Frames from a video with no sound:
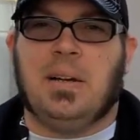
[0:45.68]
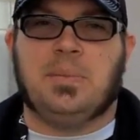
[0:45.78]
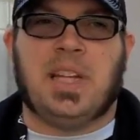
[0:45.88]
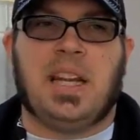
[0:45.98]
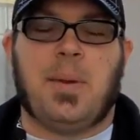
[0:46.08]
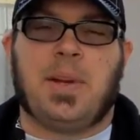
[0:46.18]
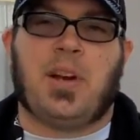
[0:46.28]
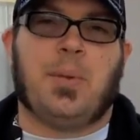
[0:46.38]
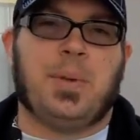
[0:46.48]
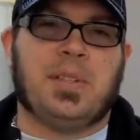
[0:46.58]
Dynamic
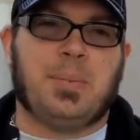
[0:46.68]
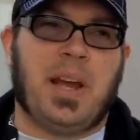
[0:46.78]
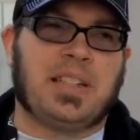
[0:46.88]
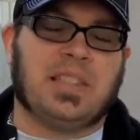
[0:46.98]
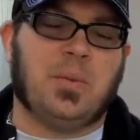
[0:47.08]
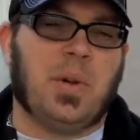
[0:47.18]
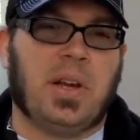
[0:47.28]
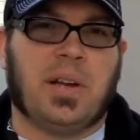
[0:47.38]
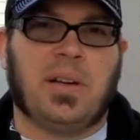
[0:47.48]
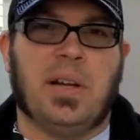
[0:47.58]
ARP inspection,
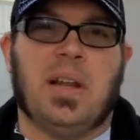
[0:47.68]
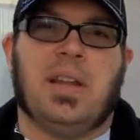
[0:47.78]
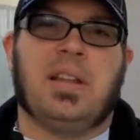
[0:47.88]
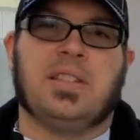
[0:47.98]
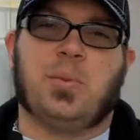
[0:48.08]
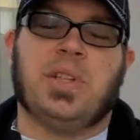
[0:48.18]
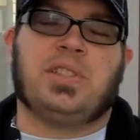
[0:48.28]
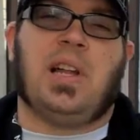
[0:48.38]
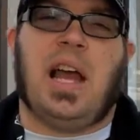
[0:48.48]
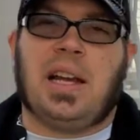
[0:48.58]
where the
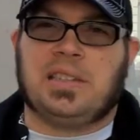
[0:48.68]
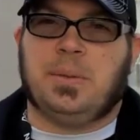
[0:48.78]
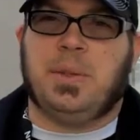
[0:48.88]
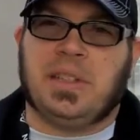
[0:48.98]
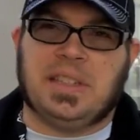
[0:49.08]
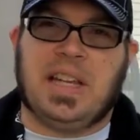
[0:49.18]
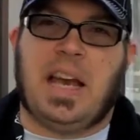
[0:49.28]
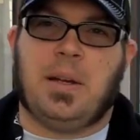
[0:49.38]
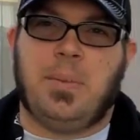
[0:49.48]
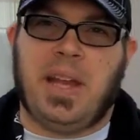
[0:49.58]
switch will actually build a
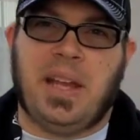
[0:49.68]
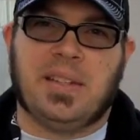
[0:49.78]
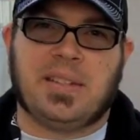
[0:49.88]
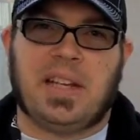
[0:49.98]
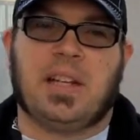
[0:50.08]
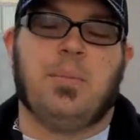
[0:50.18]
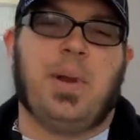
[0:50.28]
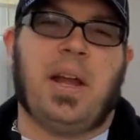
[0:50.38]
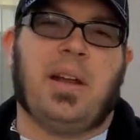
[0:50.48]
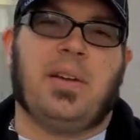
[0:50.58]
database and
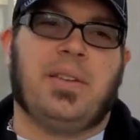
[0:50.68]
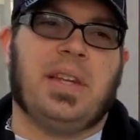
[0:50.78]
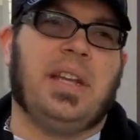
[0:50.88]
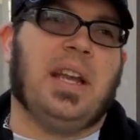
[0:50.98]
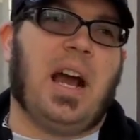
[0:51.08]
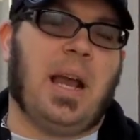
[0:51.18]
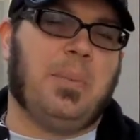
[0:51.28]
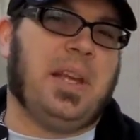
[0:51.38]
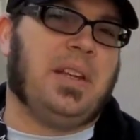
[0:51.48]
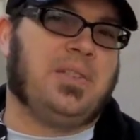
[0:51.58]
compare the
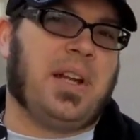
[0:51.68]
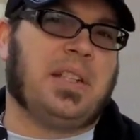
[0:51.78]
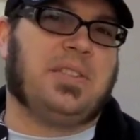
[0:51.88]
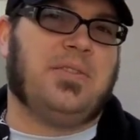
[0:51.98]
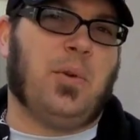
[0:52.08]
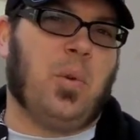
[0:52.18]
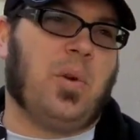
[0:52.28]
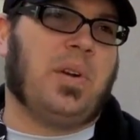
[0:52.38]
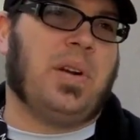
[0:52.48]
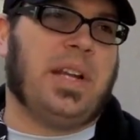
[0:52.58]
IP address
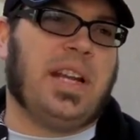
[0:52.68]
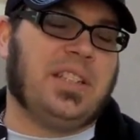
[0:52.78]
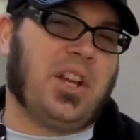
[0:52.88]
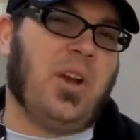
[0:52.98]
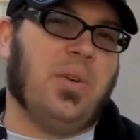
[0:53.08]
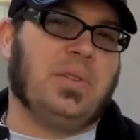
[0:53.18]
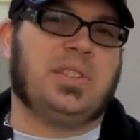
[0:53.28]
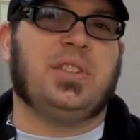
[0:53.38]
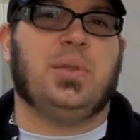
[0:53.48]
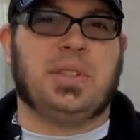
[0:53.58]
for each
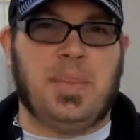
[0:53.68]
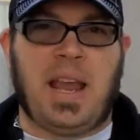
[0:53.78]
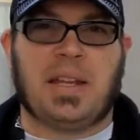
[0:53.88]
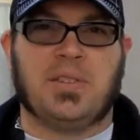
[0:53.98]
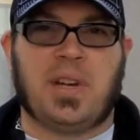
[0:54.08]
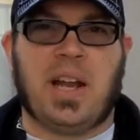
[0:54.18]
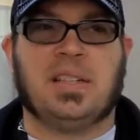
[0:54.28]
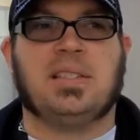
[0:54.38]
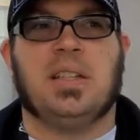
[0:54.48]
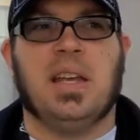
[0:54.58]
host to its MAC
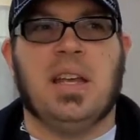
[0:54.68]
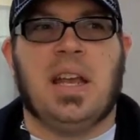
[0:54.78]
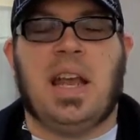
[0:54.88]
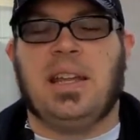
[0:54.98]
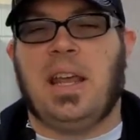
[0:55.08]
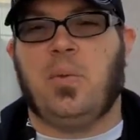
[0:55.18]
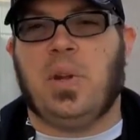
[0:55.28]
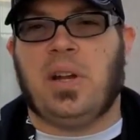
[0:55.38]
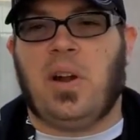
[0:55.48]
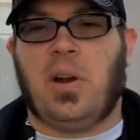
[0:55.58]
address. And then
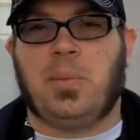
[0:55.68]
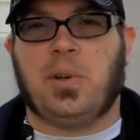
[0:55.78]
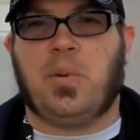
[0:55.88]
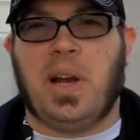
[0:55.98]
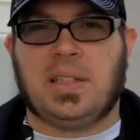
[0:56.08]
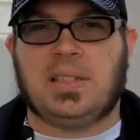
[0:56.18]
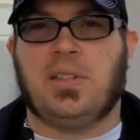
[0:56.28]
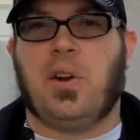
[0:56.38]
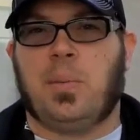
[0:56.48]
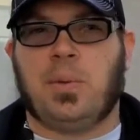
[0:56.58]
when an ARP request
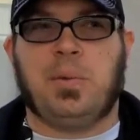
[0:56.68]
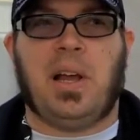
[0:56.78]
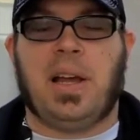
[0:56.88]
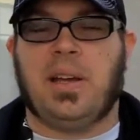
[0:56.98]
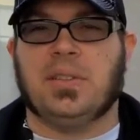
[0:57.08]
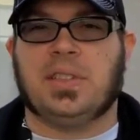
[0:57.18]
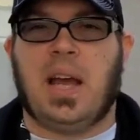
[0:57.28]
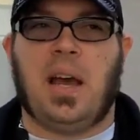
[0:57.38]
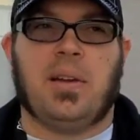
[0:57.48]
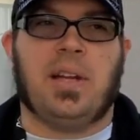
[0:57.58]
or an ARP reply goes
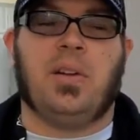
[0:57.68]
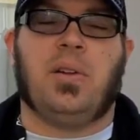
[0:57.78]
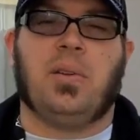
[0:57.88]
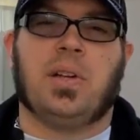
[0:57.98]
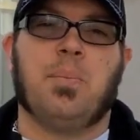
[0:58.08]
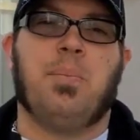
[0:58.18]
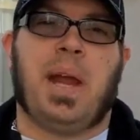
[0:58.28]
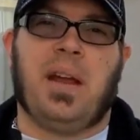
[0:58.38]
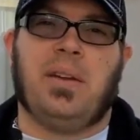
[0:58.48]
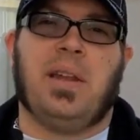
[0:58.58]
out, it'll
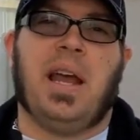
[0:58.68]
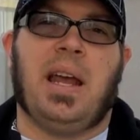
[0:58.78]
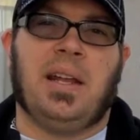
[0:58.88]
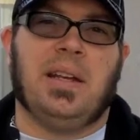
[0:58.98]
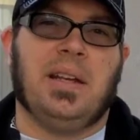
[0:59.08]
compare that